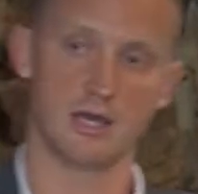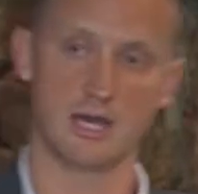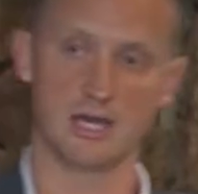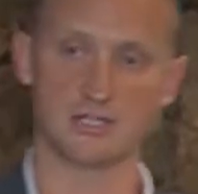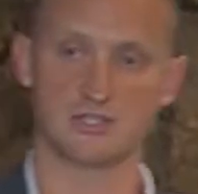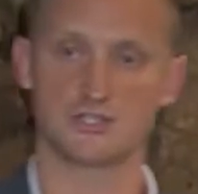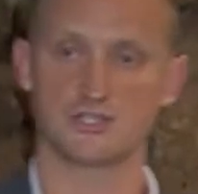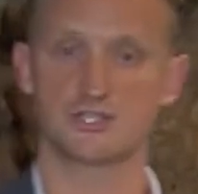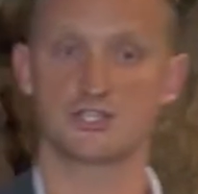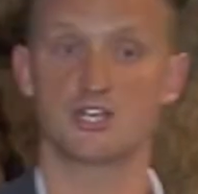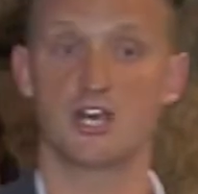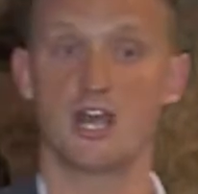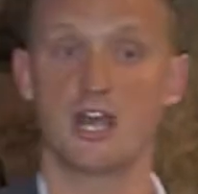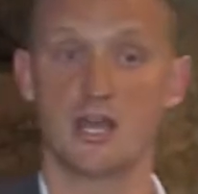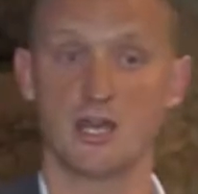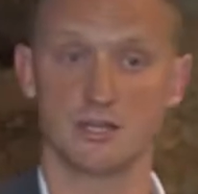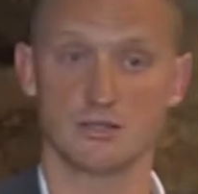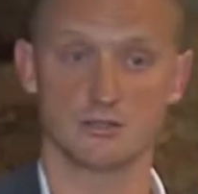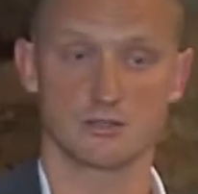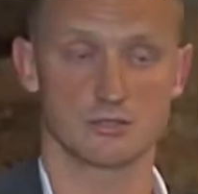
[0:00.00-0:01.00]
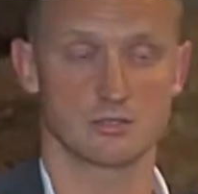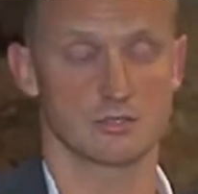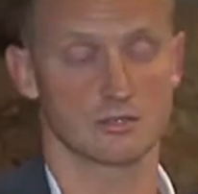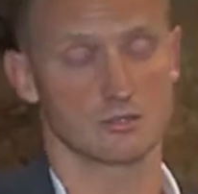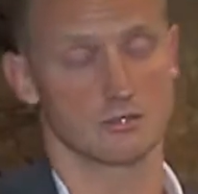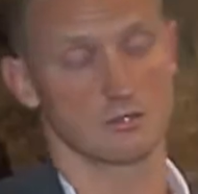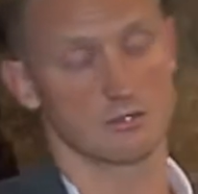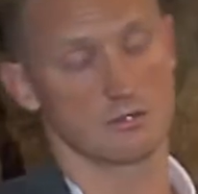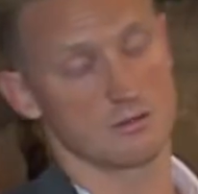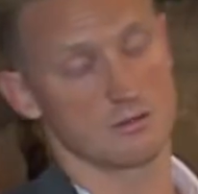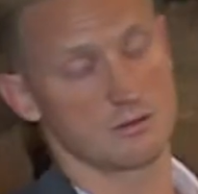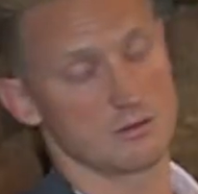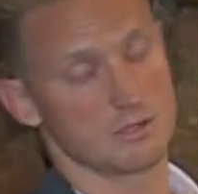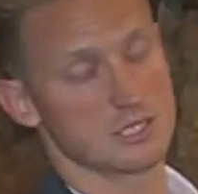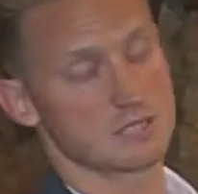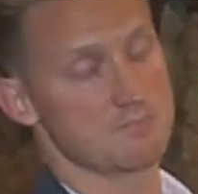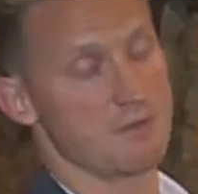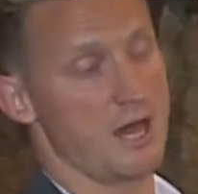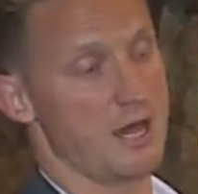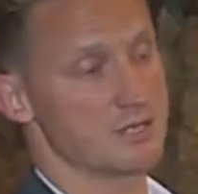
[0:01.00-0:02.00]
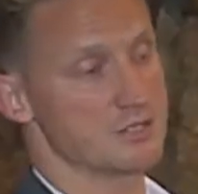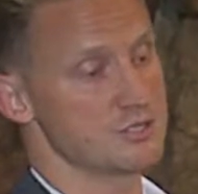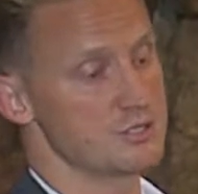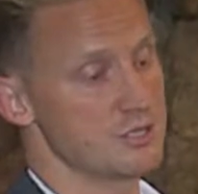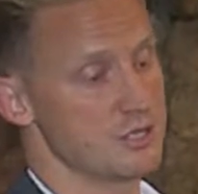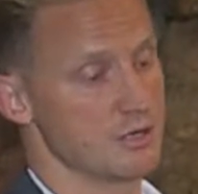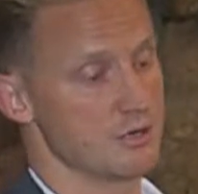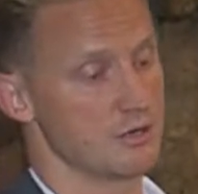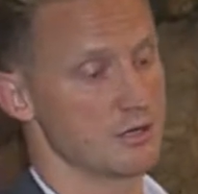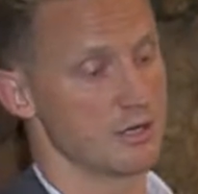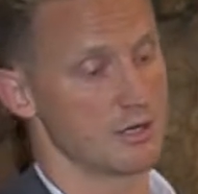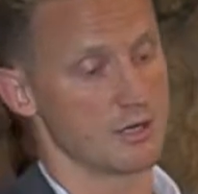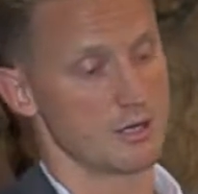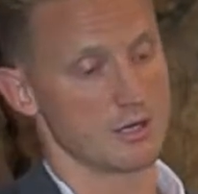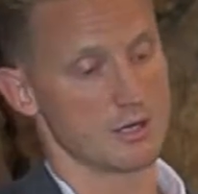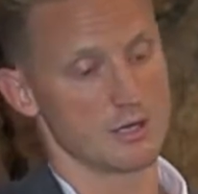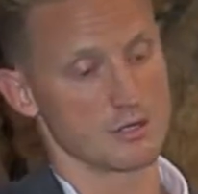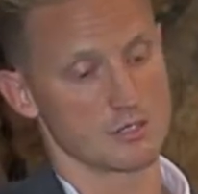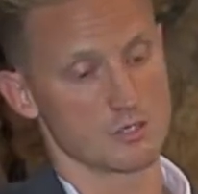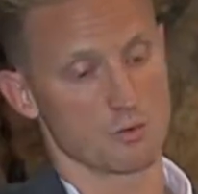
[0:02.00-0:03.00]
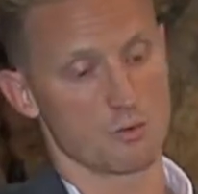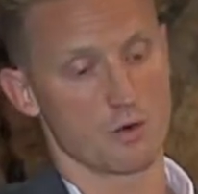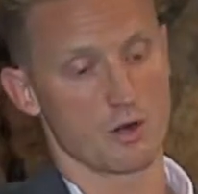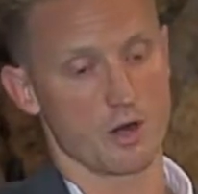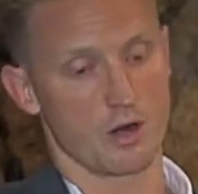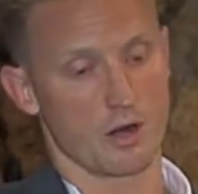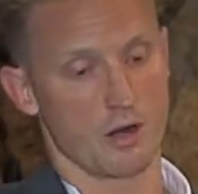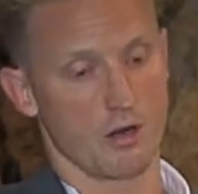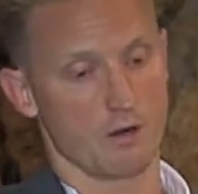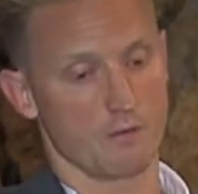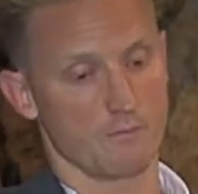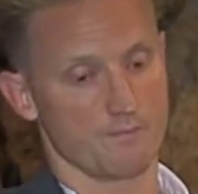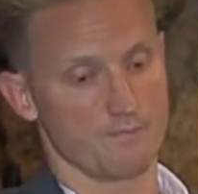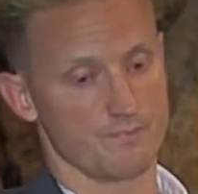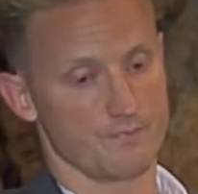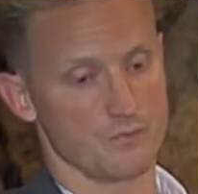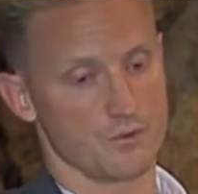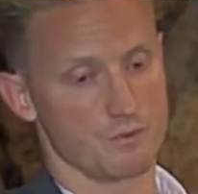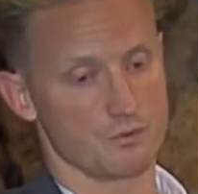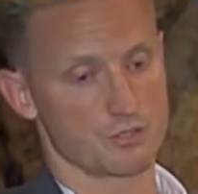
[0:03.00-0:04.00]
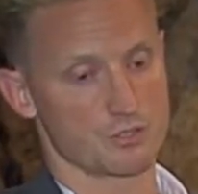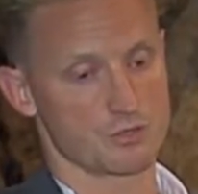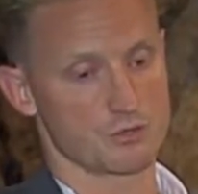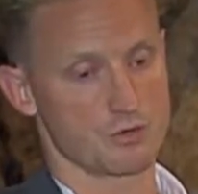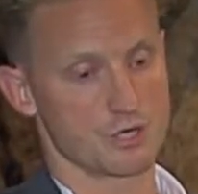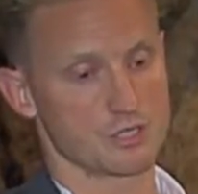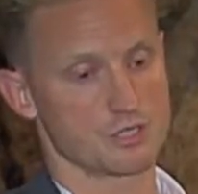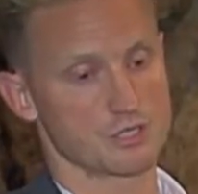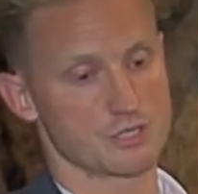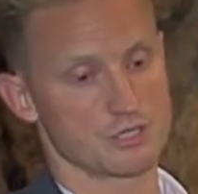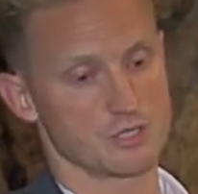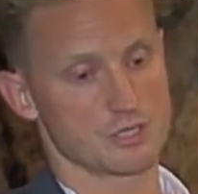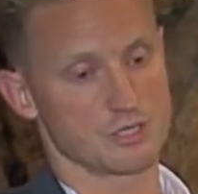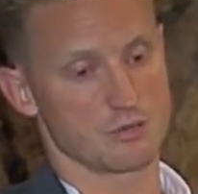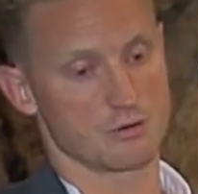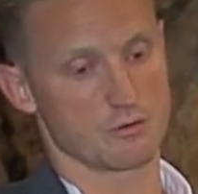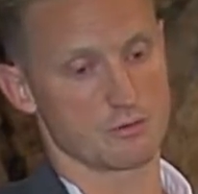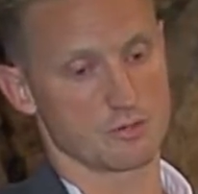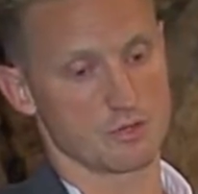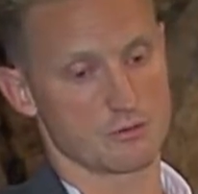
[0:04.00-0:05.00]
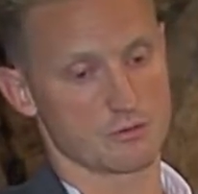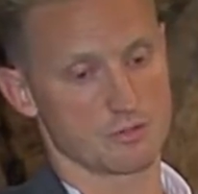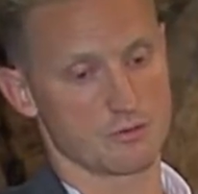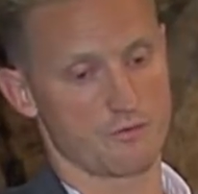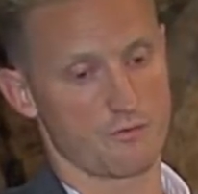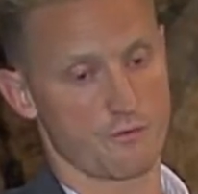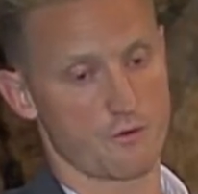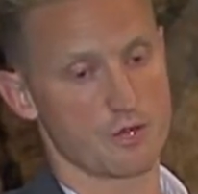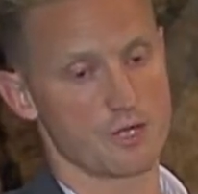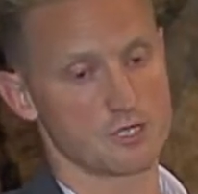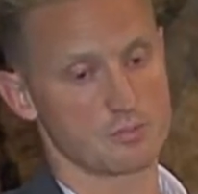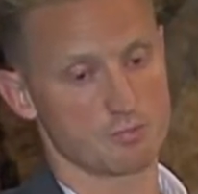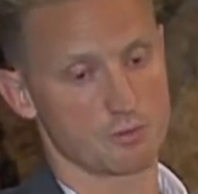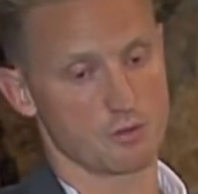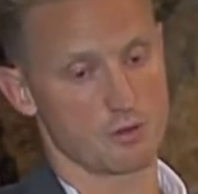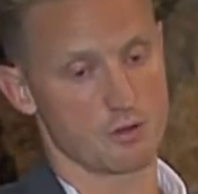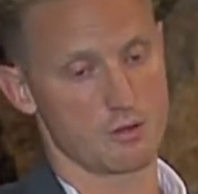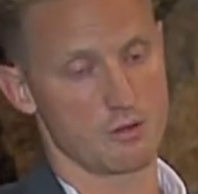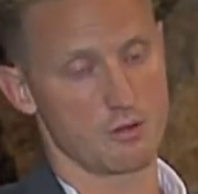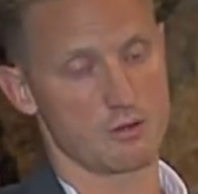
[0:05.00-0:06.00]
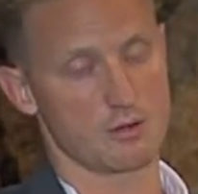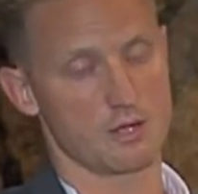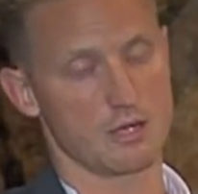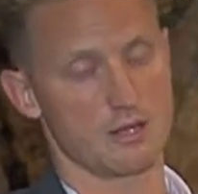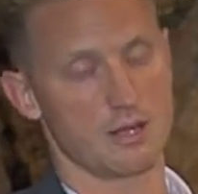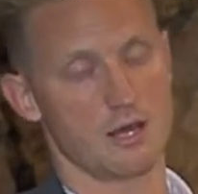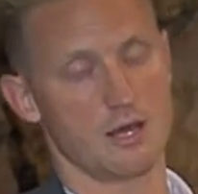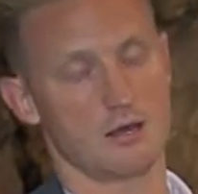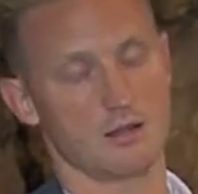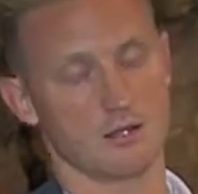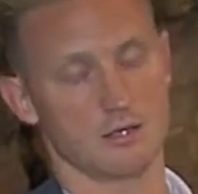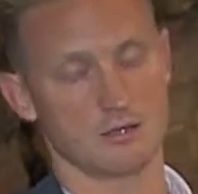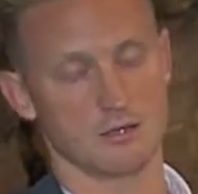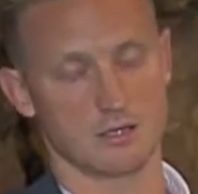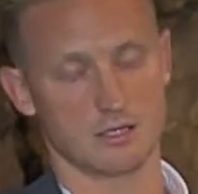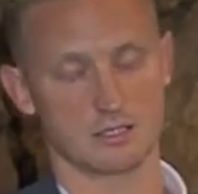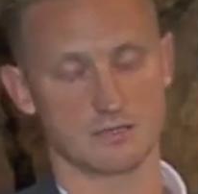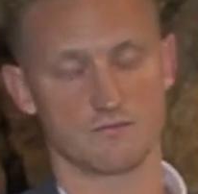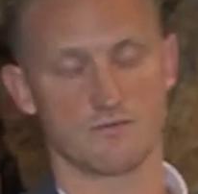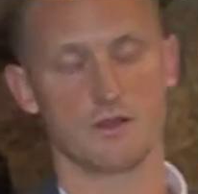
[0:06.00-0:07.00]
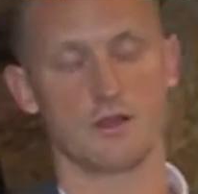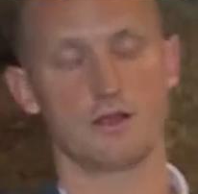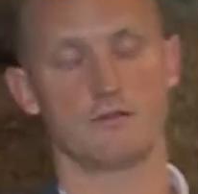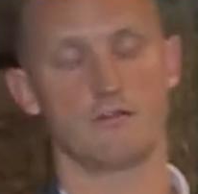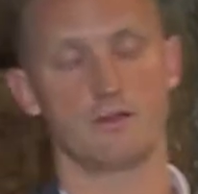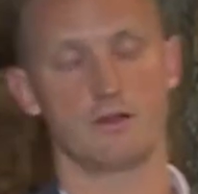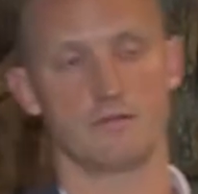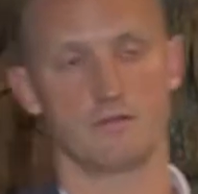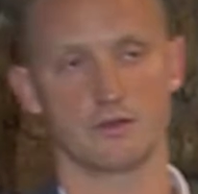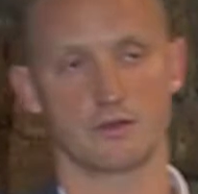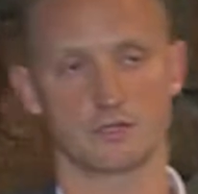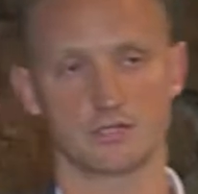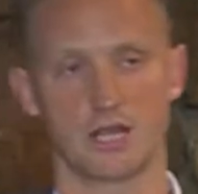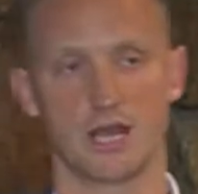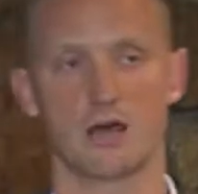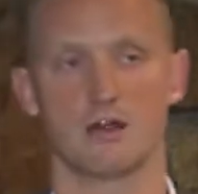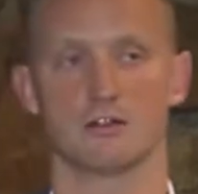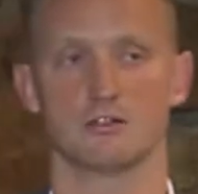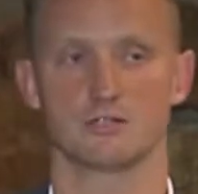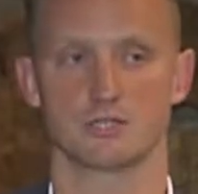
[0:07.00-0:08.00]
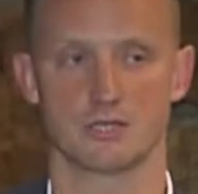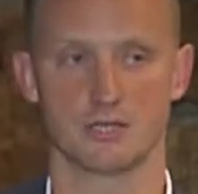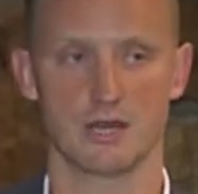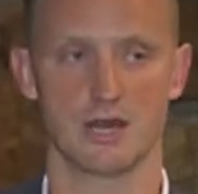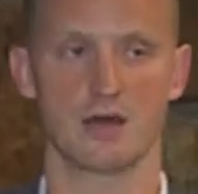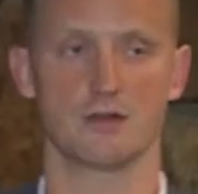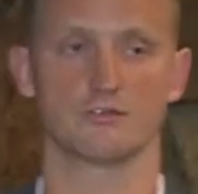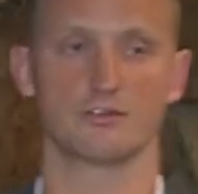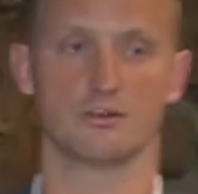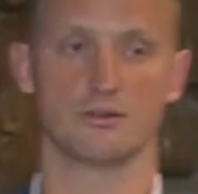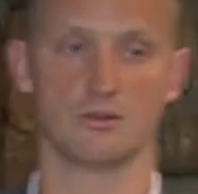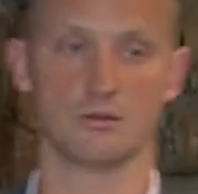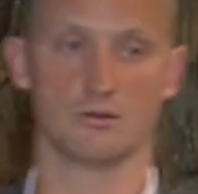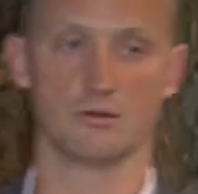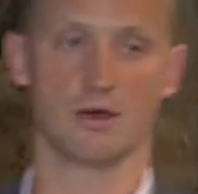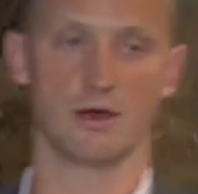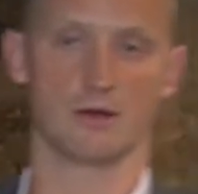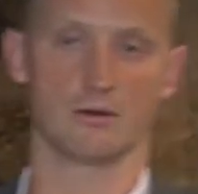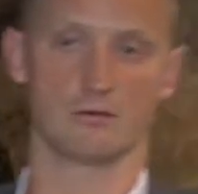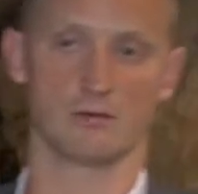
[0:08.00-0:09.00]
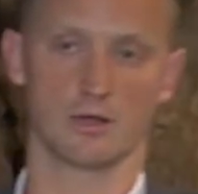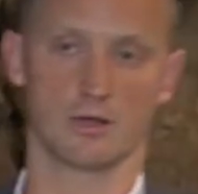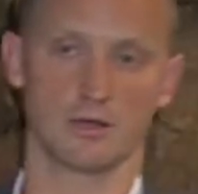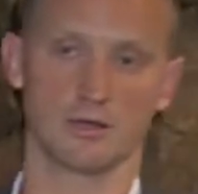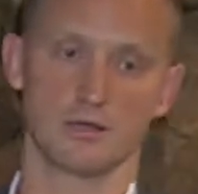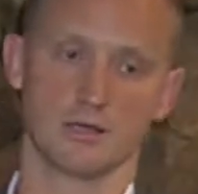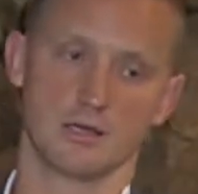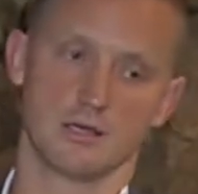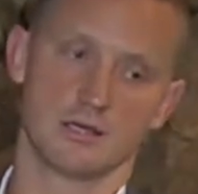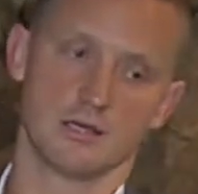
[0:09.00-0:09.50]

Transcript: It's changed this past year to where the restrictions and there was a freeze put on, and now it's very, very, very challenging now to do that, okay?